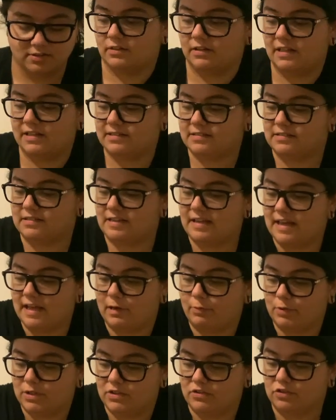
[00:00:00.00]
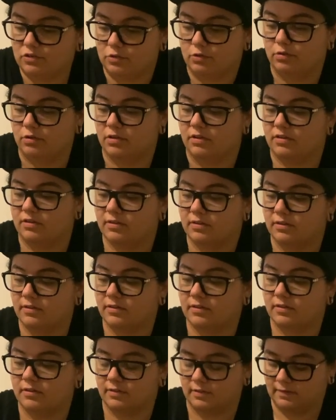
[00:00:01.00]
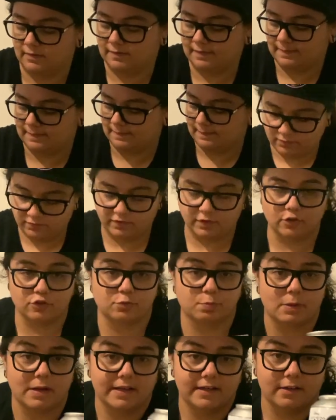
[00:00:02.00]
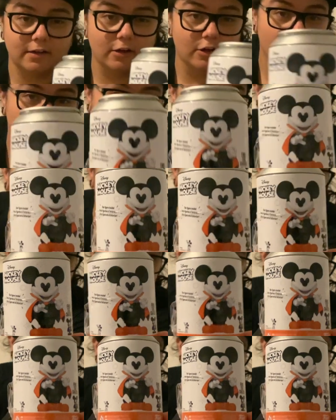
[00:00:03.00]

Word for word: Let's see how we do. For those playing at home, that is the